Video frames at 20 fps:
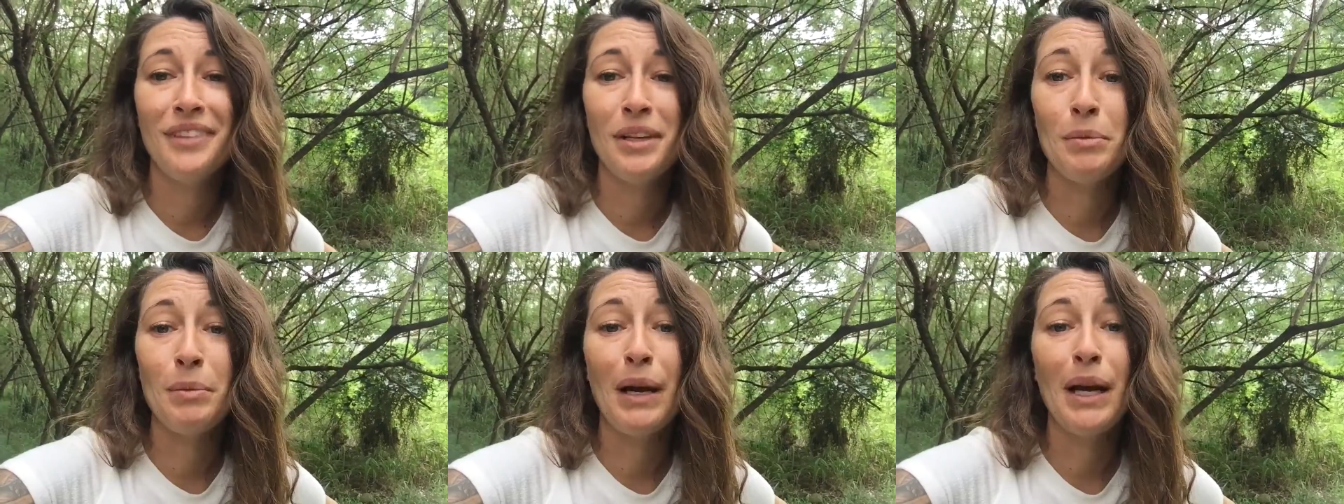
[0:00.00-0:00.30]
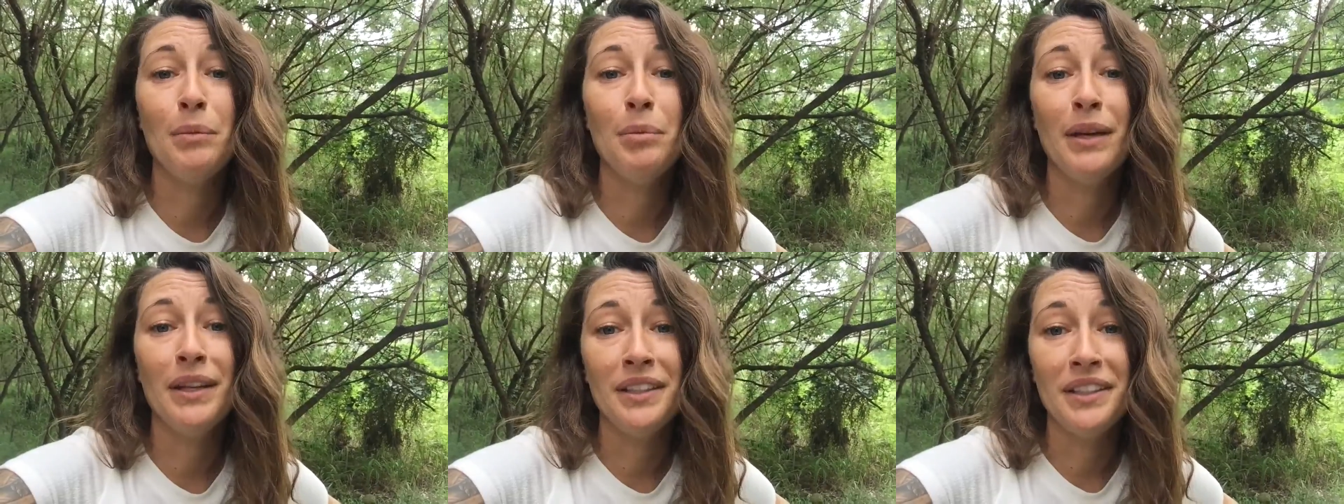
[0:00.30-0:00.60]
in
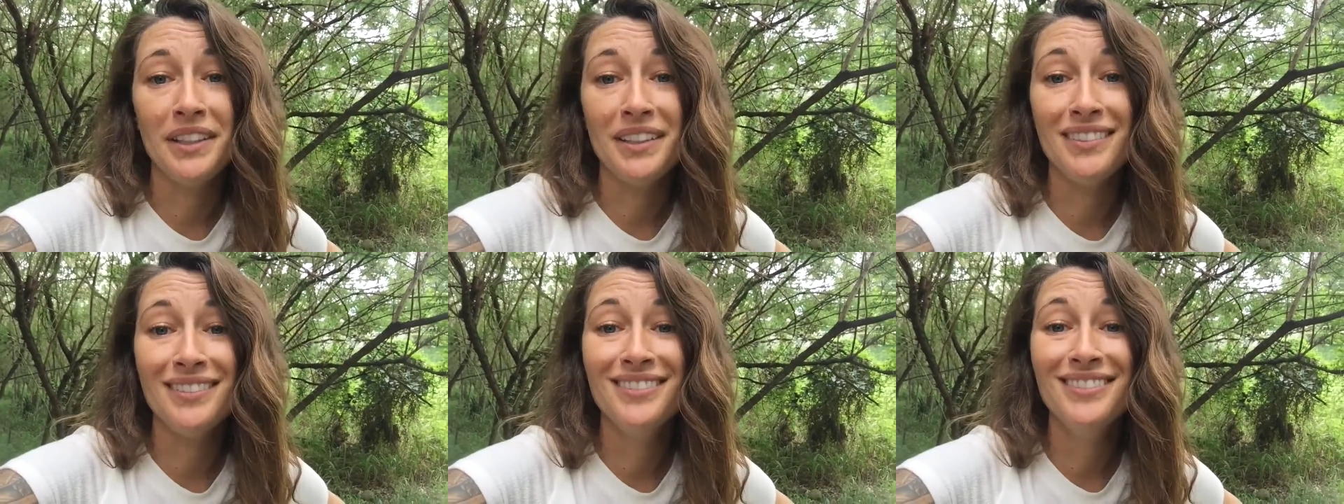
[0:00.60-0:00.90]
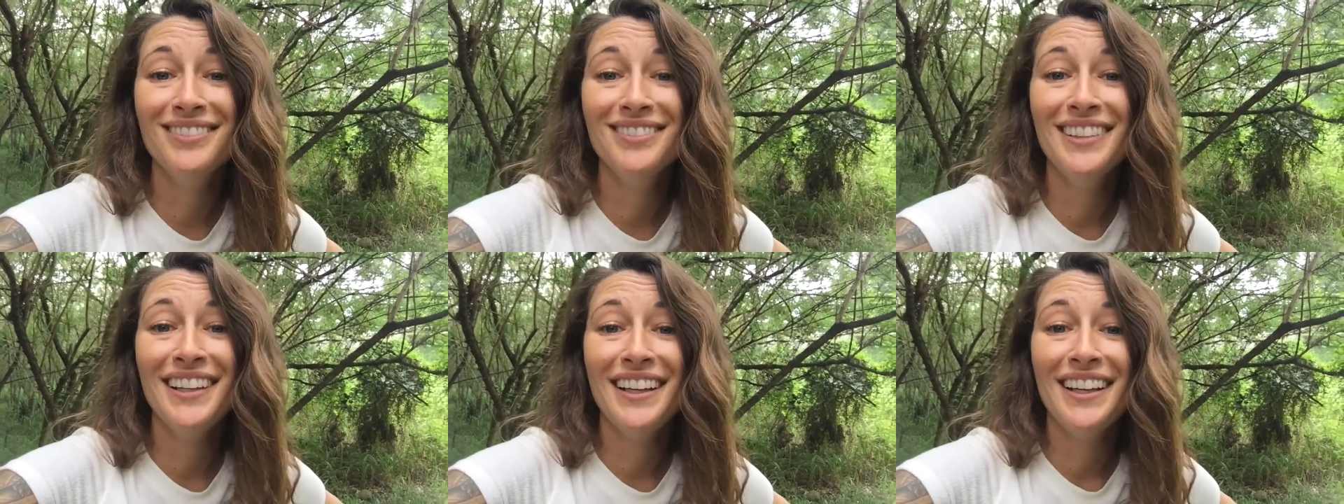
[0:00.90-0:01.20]
my
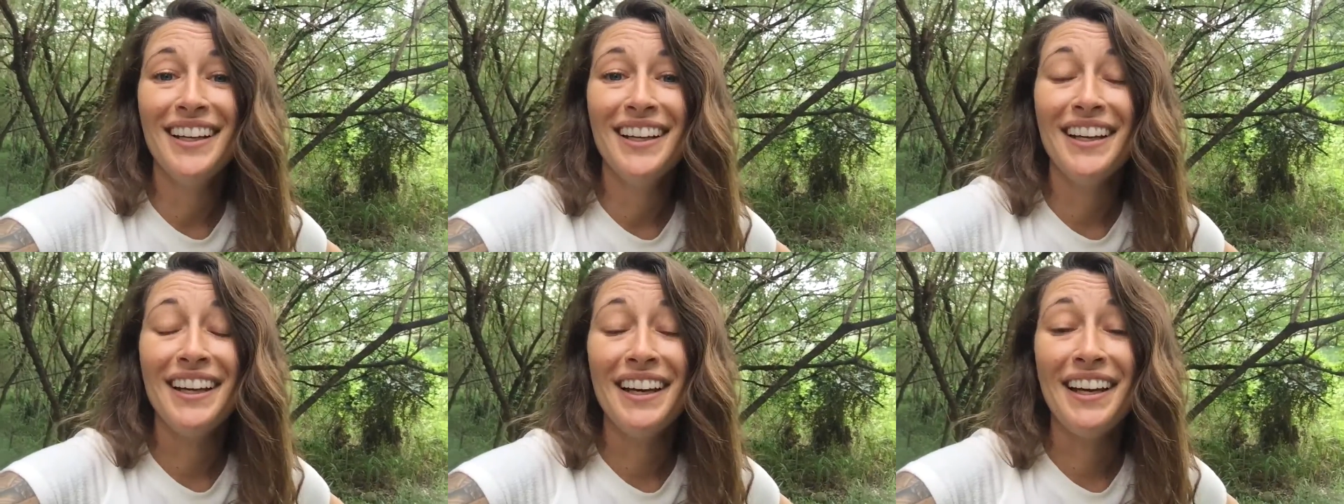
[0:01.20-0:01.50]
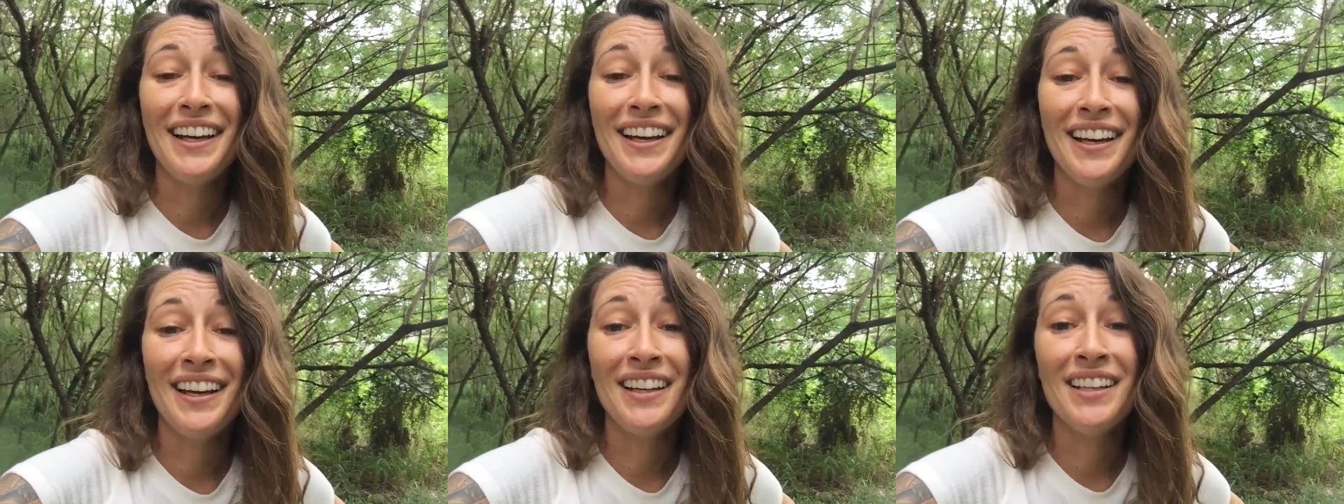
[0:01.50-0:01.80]
opinion.
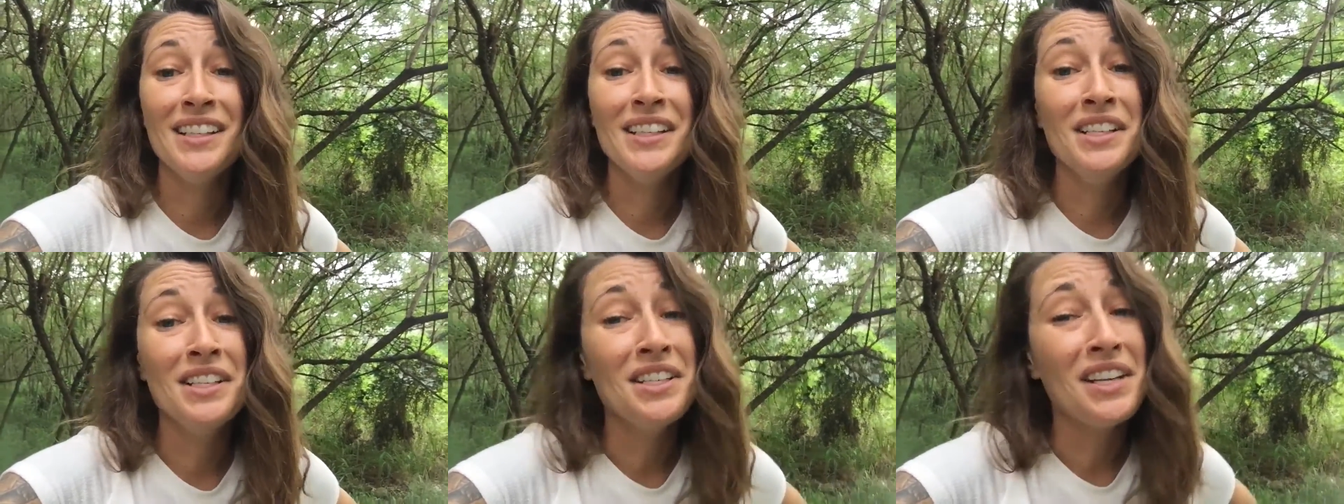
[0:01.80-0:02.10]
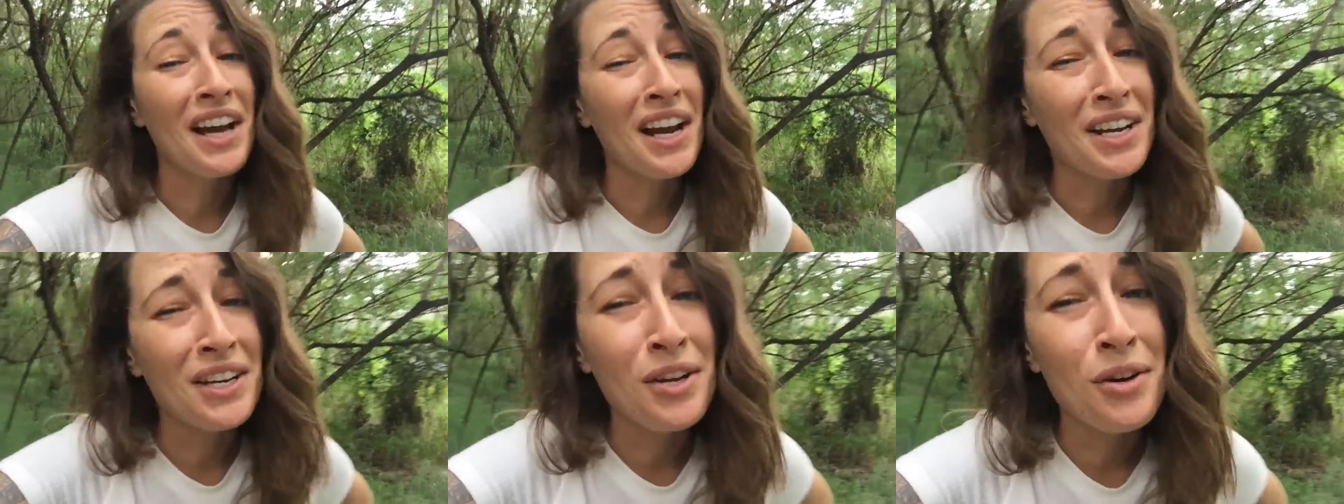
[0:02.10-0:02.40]

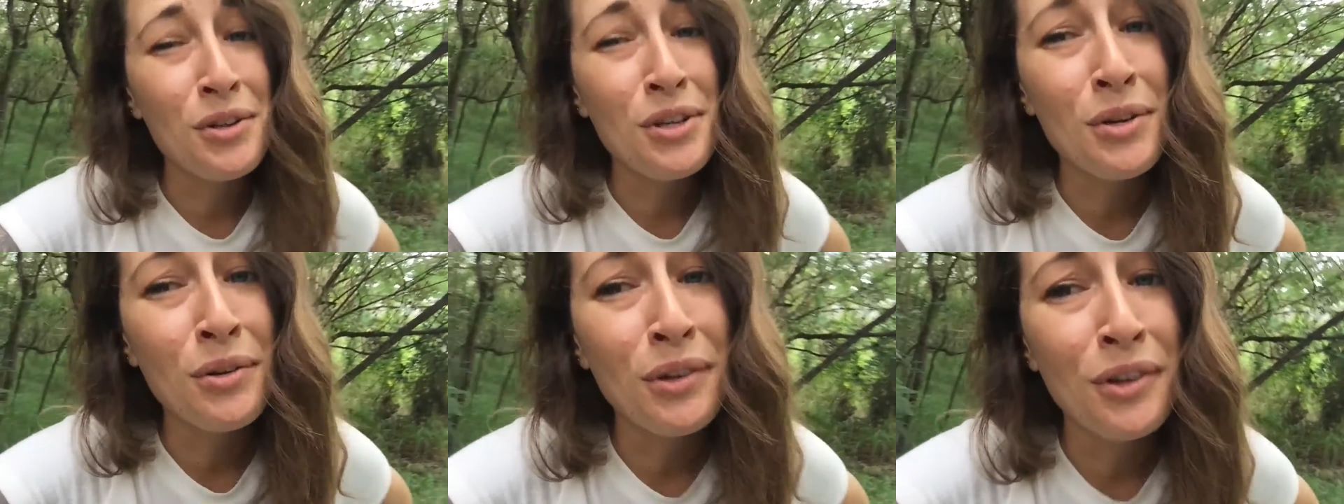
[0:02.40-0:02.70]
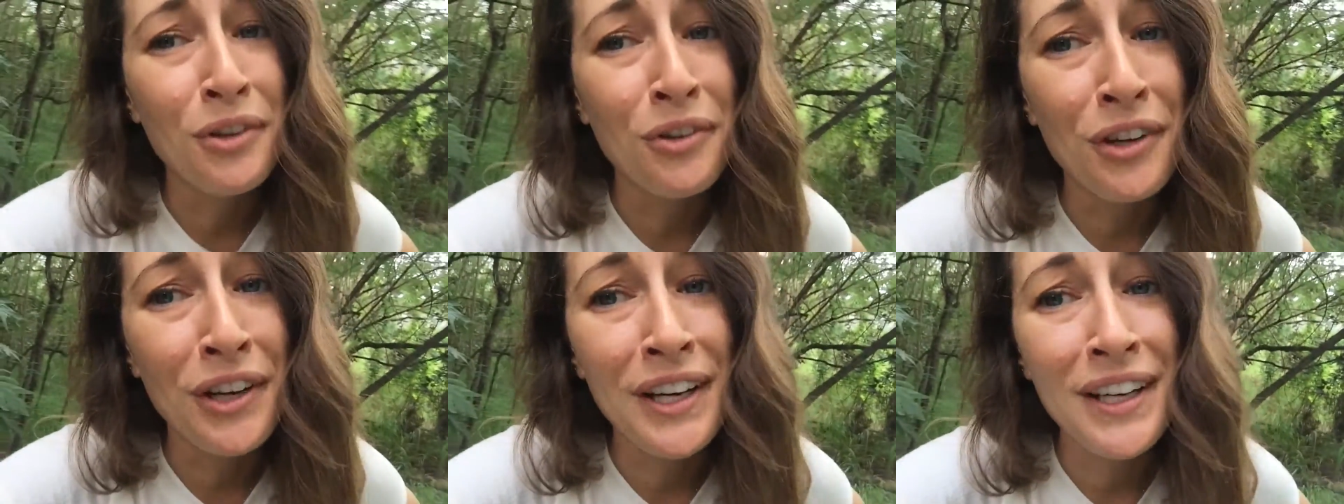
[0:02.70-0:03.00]
And I know
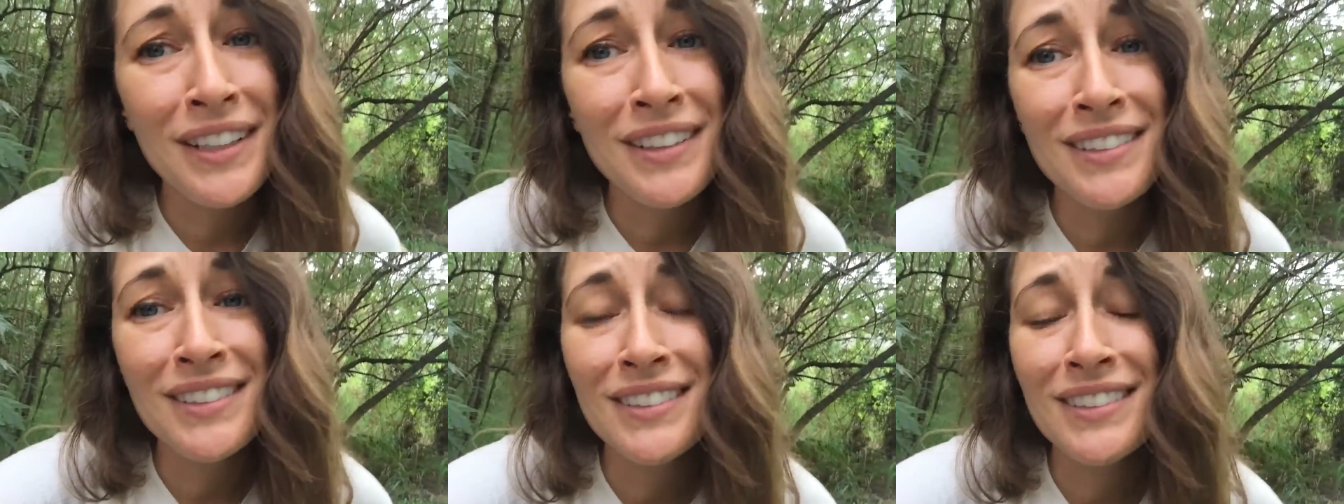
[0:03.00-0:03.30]
you'll agree.